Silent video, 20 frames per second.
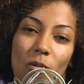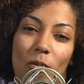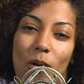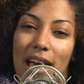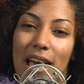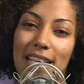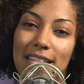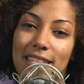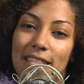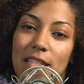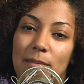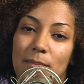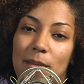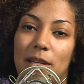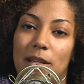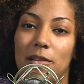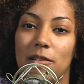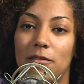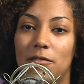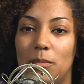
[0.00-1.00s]
Why is the
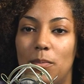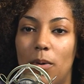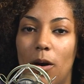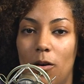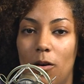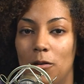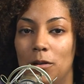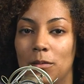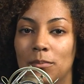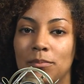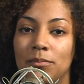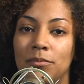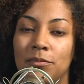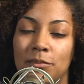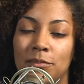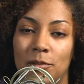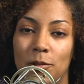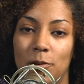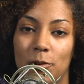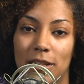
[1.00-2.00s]
speaker of the poem,
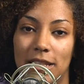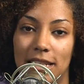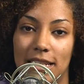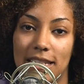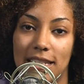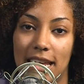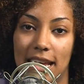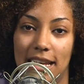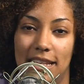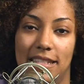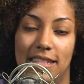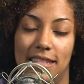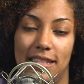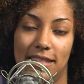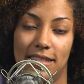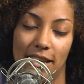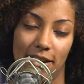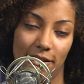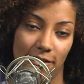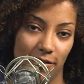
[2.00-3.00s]
or in this case, the
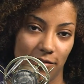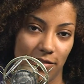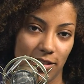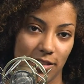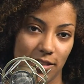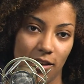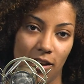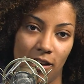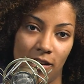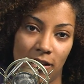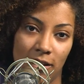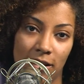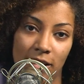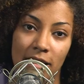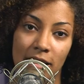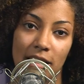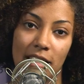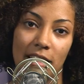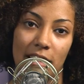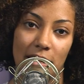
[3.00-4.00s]
singer of the song,
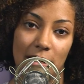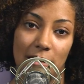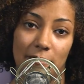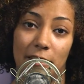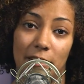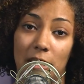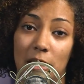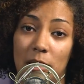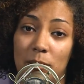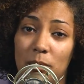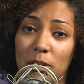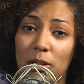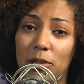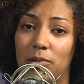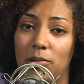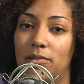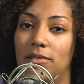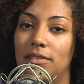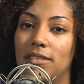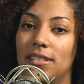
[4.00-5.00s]
feeling blue?